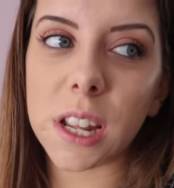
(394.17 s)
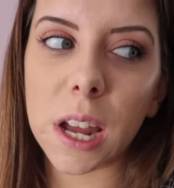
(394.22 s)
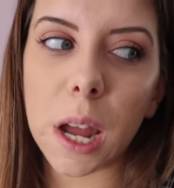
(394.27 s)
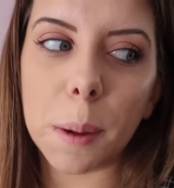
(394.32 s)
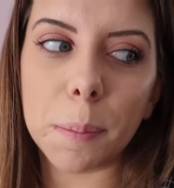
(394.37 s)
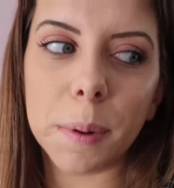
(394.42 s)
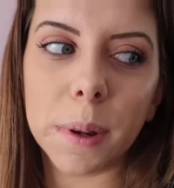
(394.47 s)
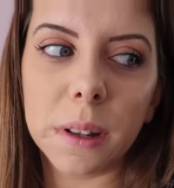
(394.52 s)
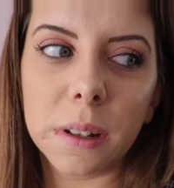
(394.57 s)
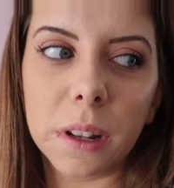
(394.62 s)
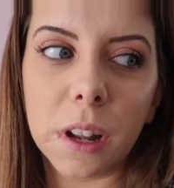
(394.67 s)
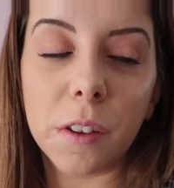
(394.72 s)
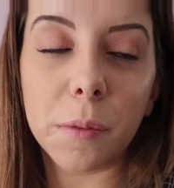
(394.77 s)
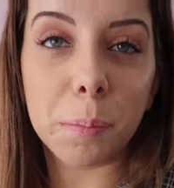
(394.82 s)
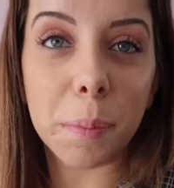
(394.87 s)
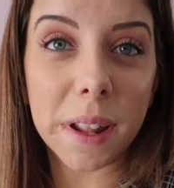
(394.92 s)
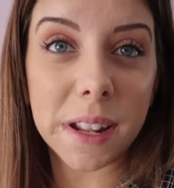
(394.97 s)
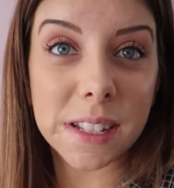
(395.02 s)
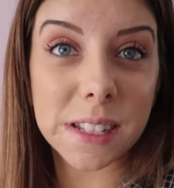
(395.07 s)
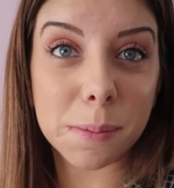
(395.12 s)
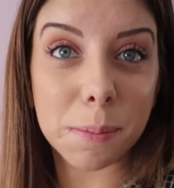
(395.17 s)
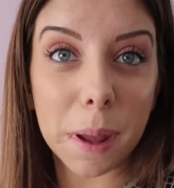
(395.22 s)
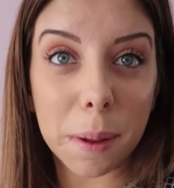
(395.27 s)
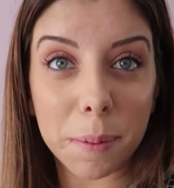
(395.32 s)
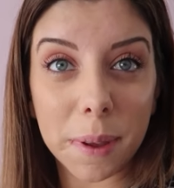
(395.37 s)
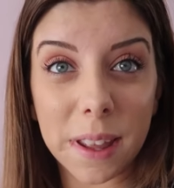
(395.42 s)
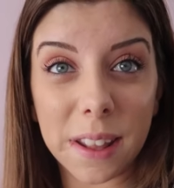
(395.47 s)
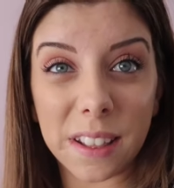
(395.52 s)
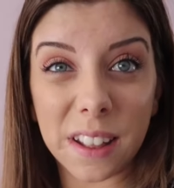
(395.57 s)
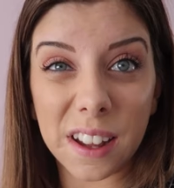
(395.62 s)
a couple of bits
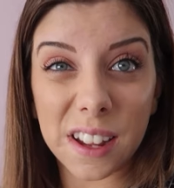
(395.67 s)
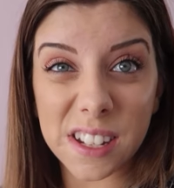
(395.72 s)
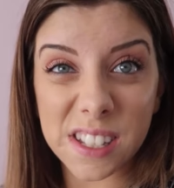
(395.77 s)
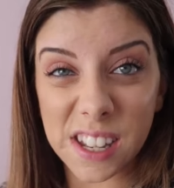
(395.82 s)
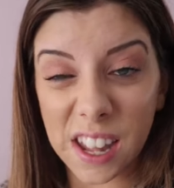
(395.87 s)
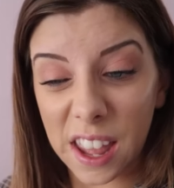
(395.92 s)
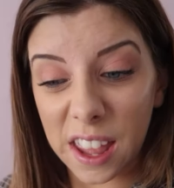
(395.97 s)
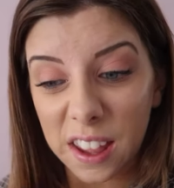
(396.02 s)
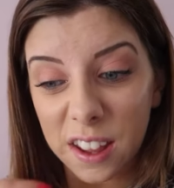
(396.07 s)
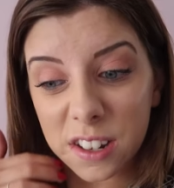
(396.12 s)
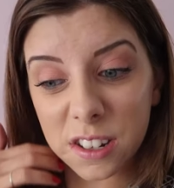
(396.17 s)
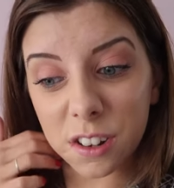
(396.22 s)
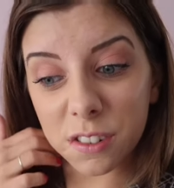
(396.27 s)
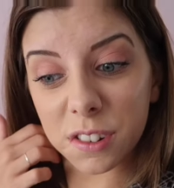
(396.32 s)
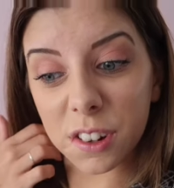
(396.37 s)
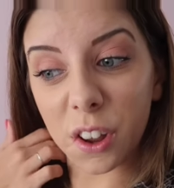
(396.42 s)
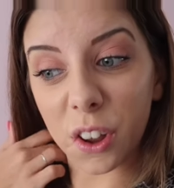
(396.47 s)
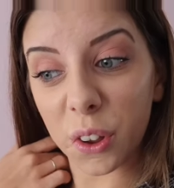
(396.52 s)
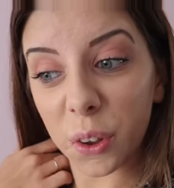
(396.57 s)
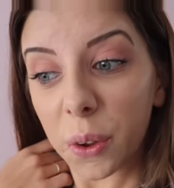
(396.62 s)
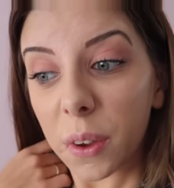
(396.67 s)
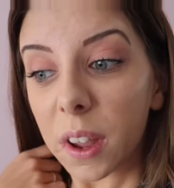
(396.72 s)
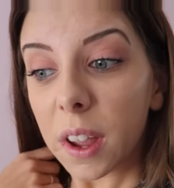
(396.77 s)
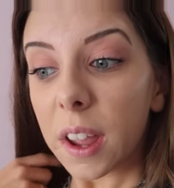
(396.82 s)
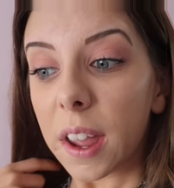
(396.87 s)
maybe that I say, I don't know.